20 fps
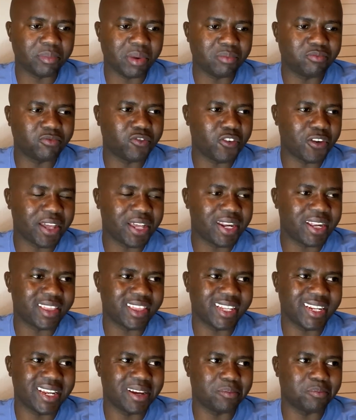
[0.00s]
I'm forgetting
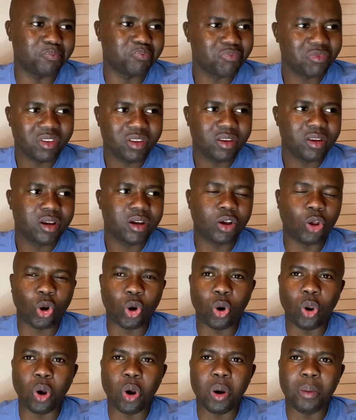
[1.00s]
the name.
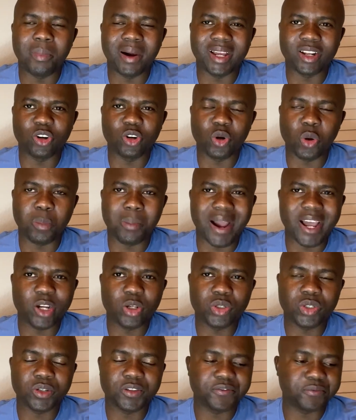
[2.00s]
Chrome, I don't know,
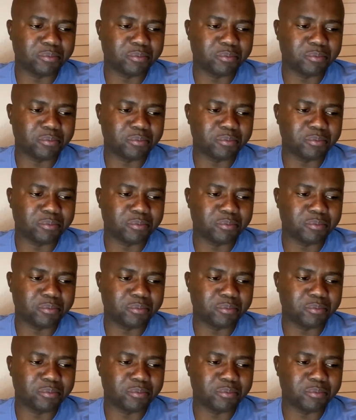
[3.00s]
Microsoft.